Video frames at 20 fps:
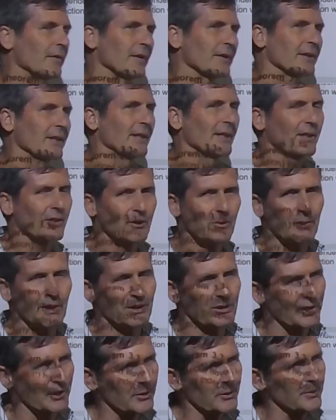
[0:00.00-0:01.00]
isn't it? Who
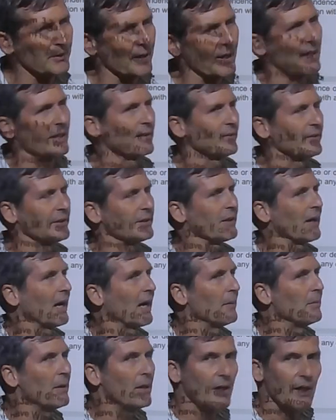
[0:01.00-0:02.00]
wants to do that every
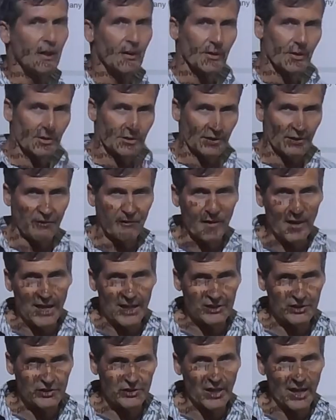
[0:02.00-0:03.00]
time? There's a
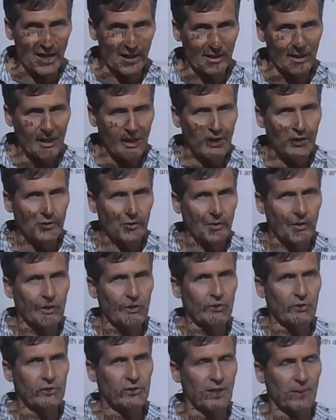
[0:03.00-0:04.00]
fast check. You can
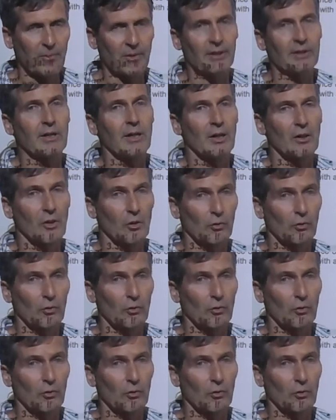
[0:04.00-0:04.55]
use something called the